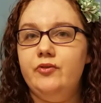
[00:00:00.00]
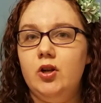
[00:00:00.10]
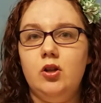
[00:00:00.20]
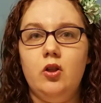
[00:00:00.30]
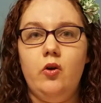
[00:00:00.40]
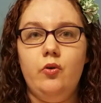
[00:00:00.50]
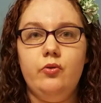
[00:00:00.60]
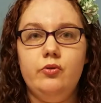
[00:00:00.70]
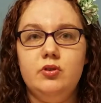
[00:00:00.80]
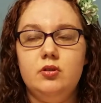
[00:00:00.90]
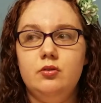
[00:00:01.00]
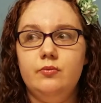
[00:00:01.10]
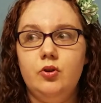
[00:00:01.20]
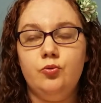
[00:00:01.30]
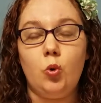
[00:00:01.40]
to close
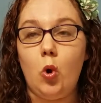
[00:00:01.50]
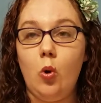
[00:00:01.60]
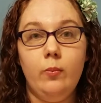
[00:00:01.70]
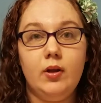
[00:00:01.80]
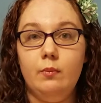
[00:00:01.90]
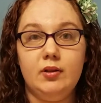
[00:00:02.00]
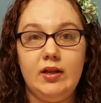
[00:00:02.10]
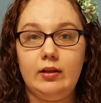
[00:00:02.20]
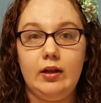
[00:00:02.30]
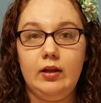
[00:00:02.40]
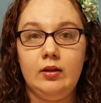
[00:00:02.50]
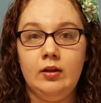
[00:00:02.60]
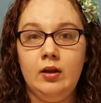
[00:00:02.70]
Chrome completely,